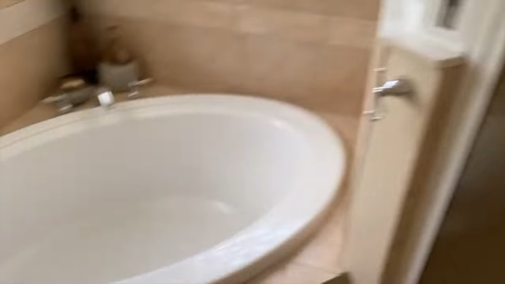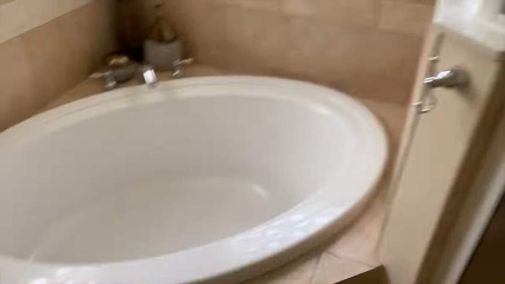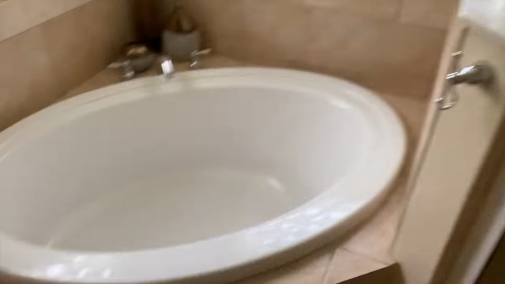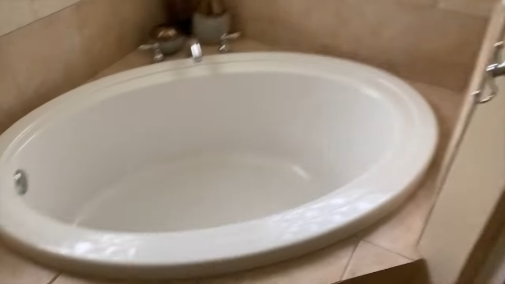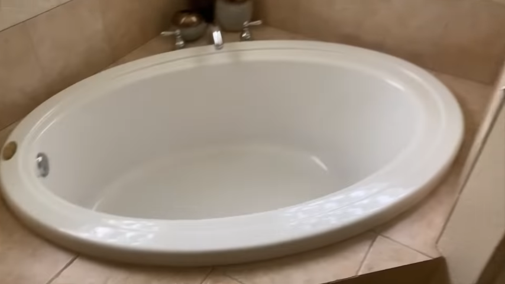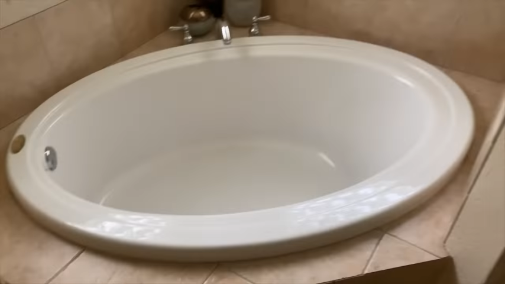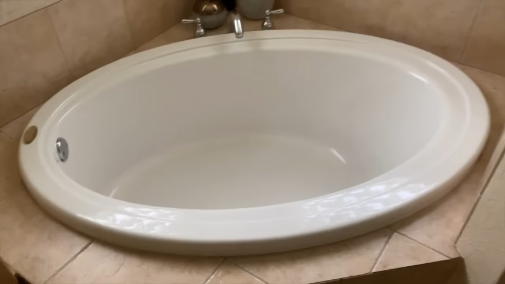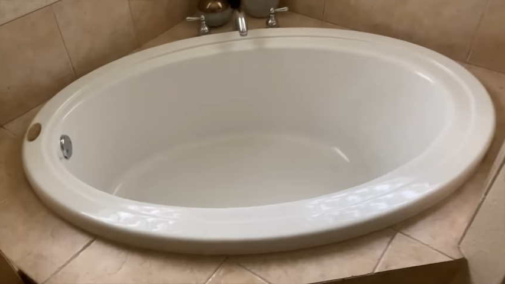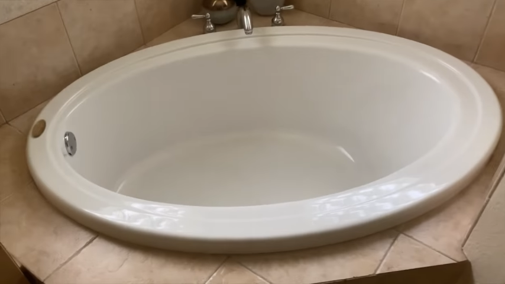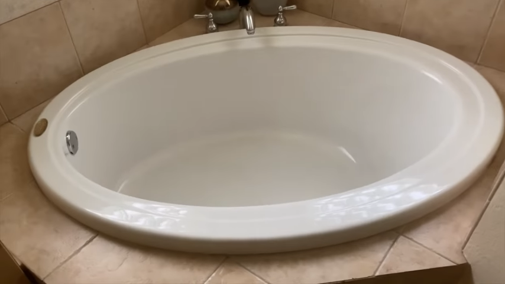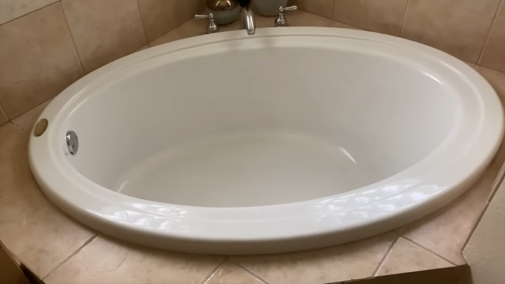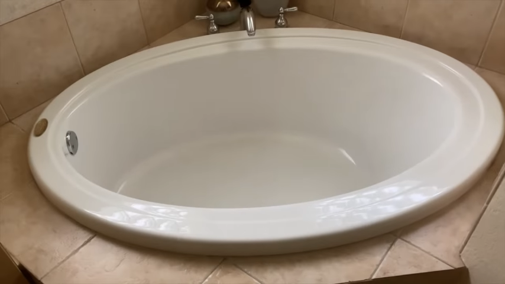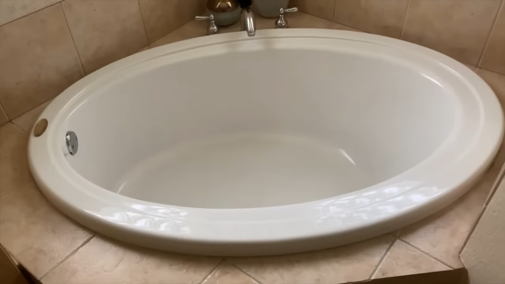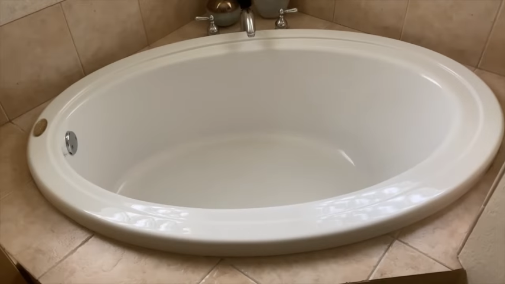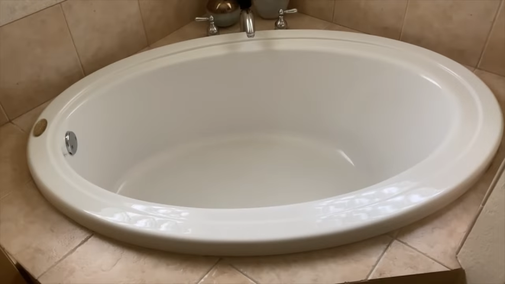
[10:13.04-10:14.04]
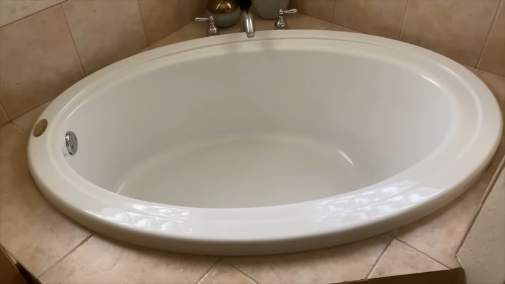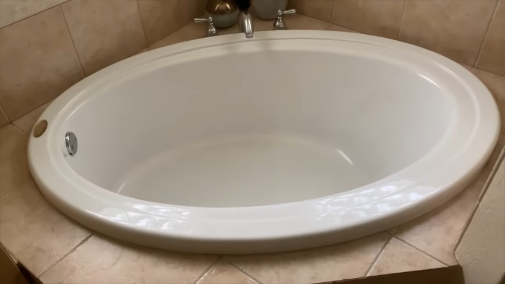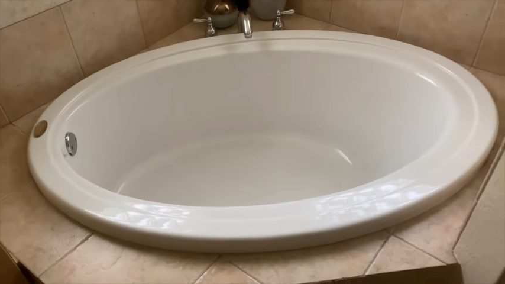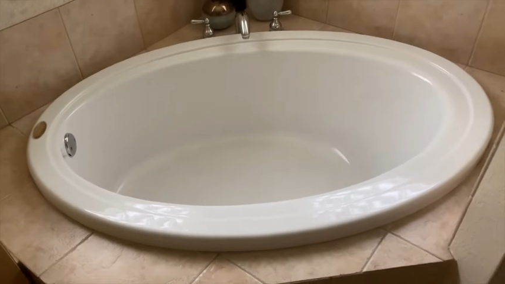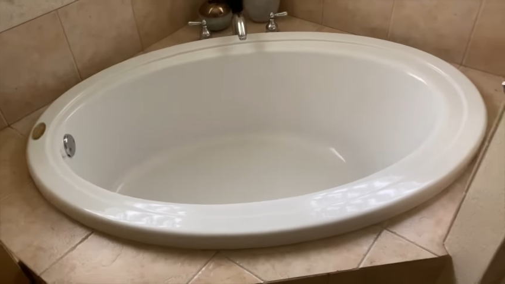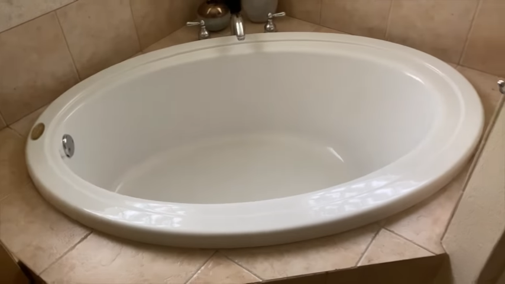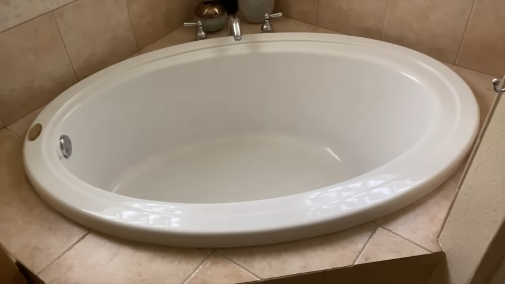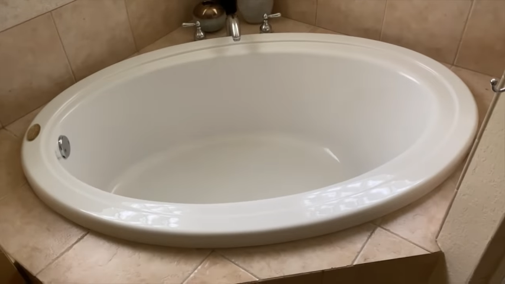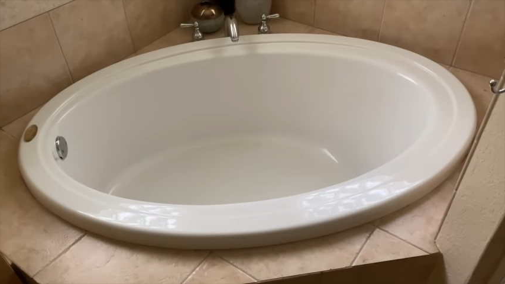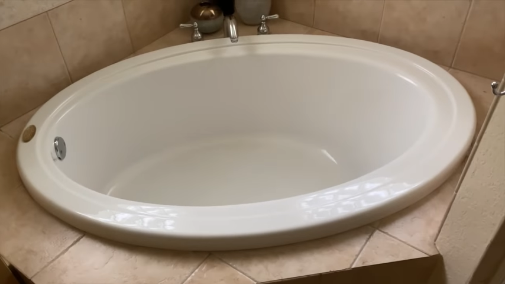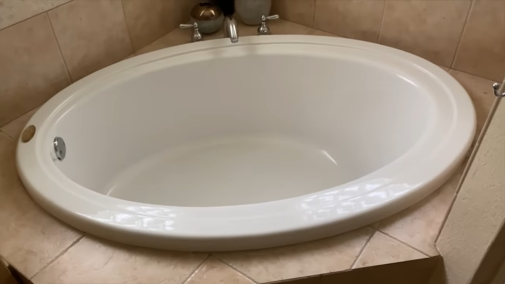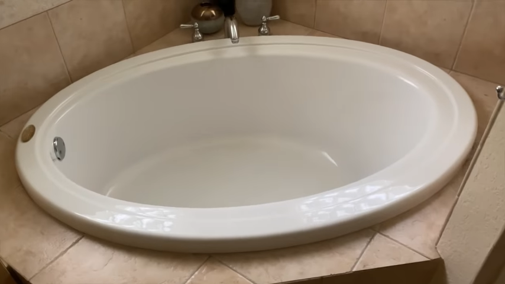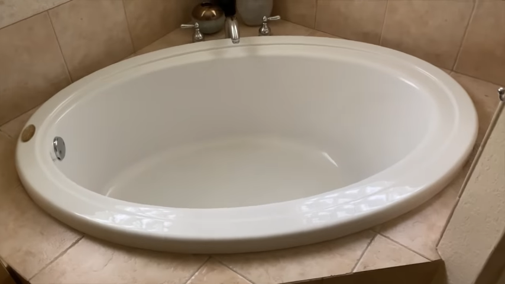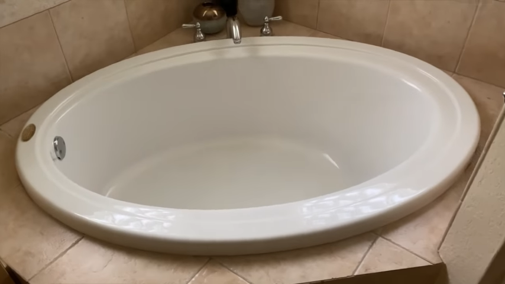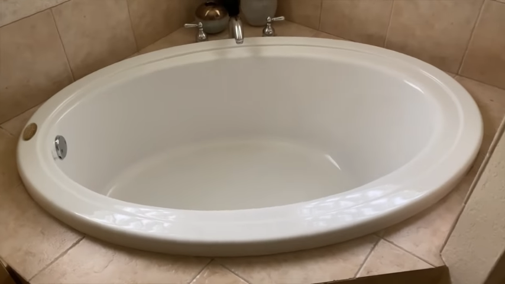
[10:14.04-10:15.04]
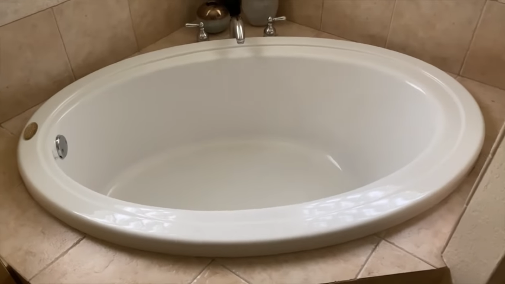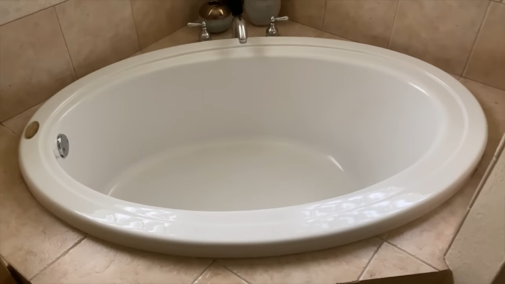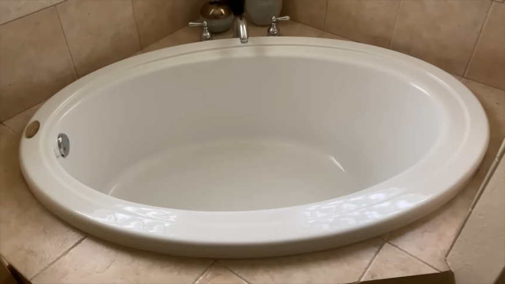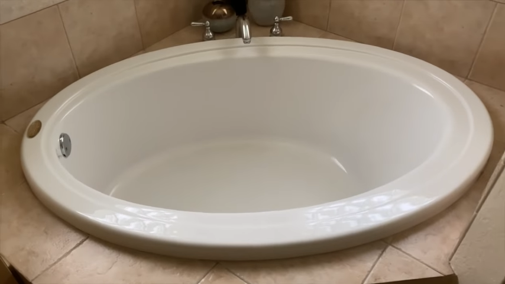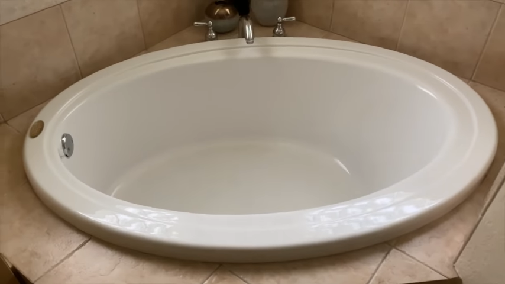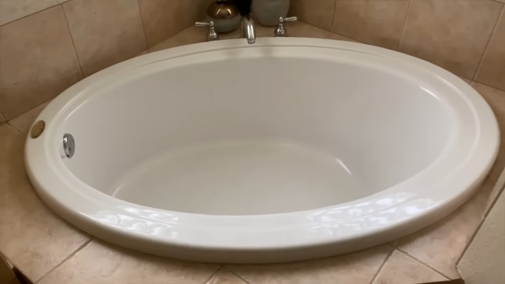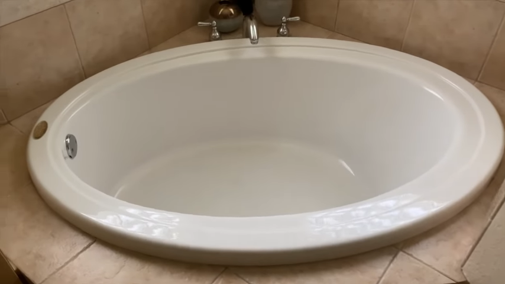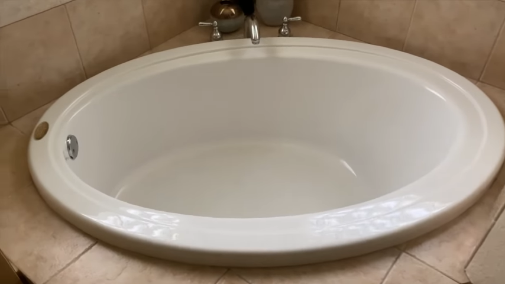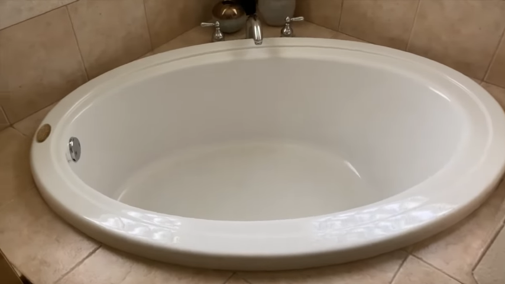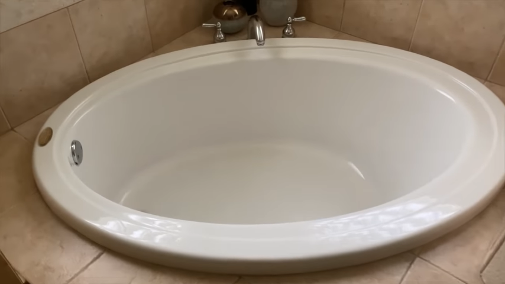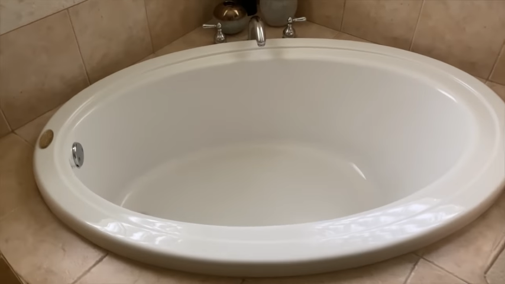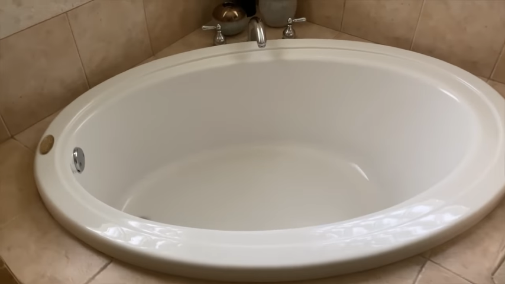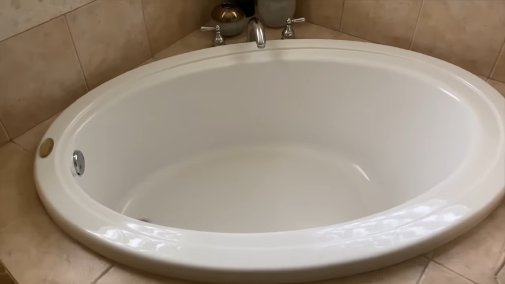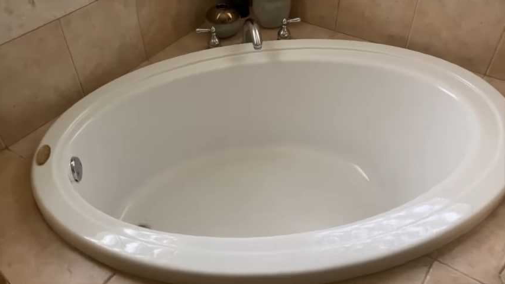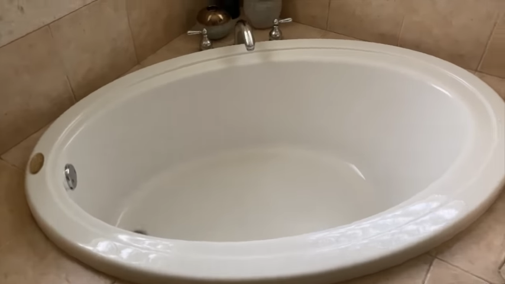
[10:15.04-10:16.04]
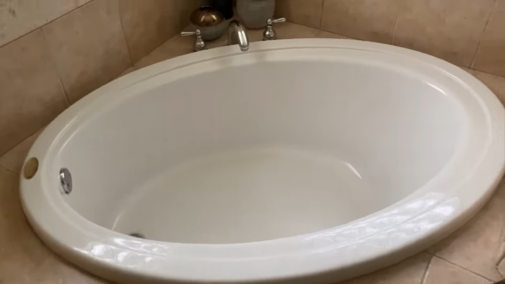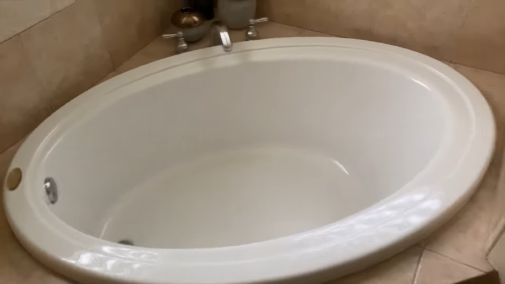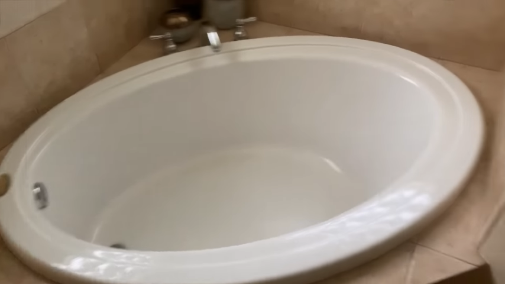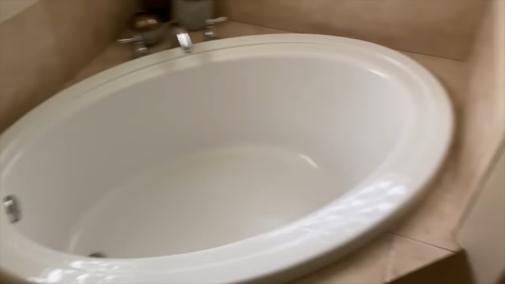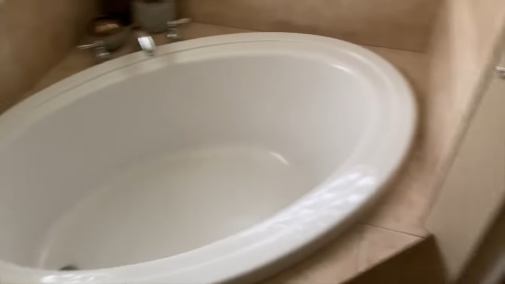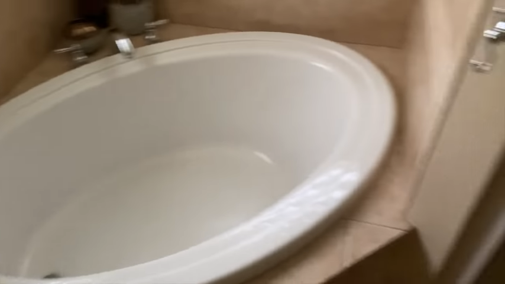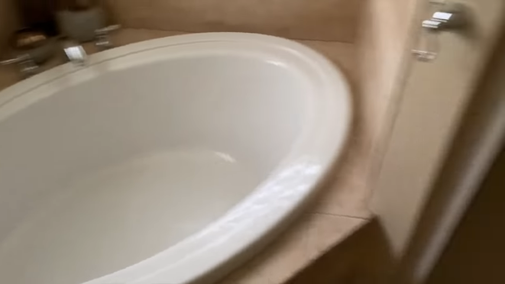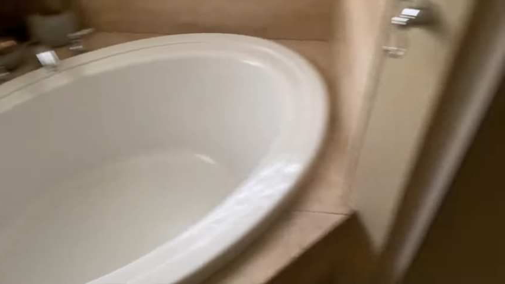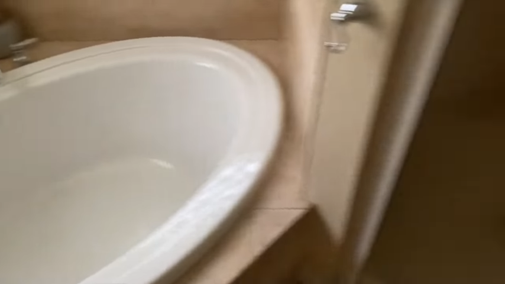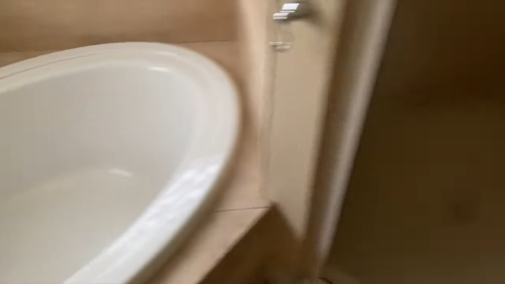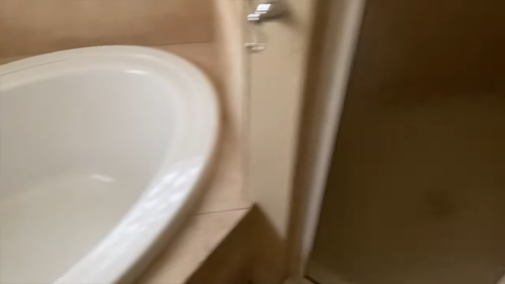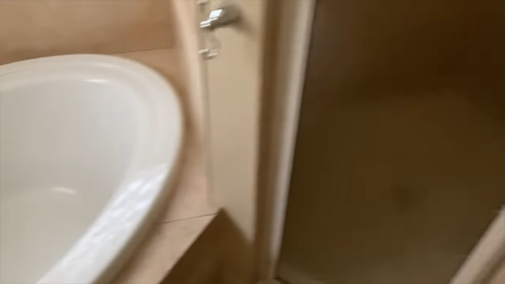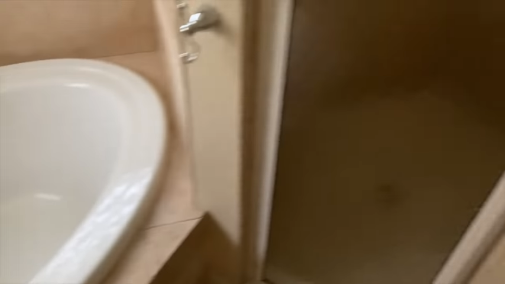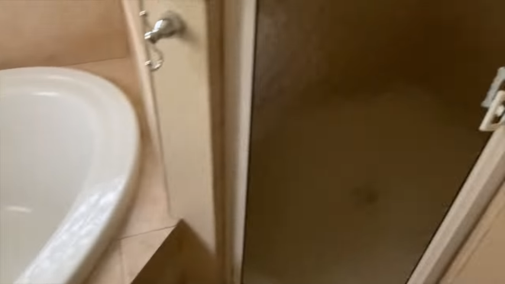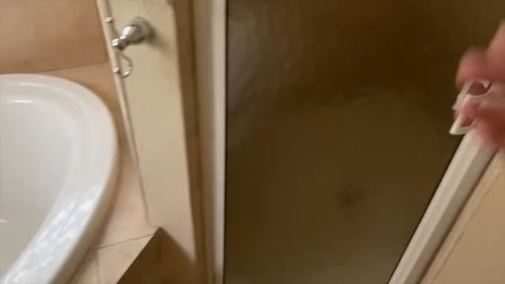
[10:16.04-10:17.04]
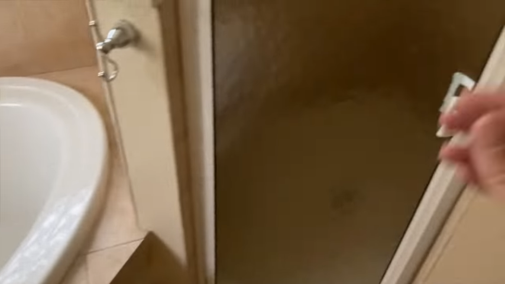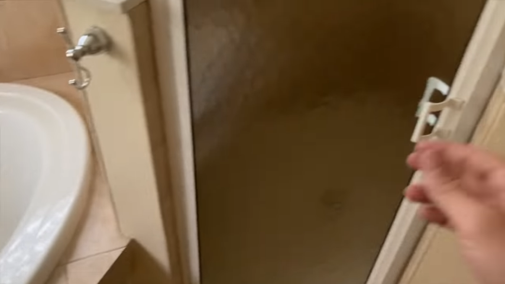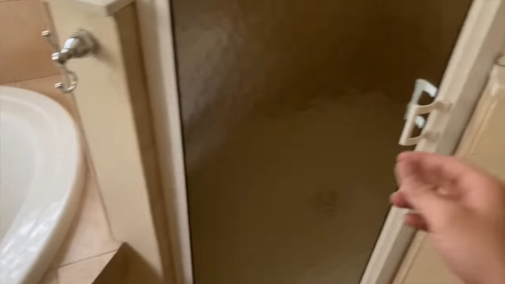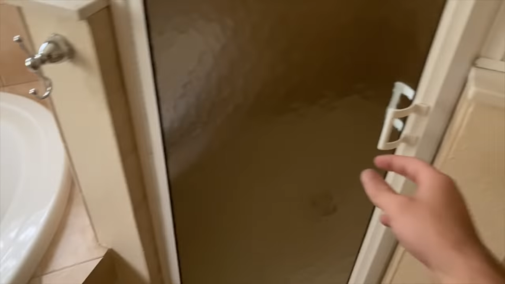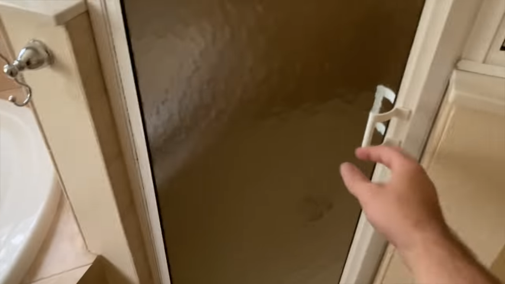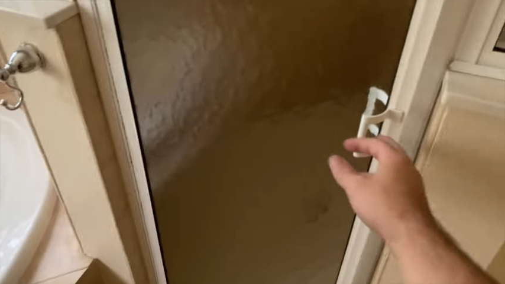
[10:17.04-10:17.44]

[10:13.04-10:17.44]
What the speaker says: Nobody's mouth can be seen.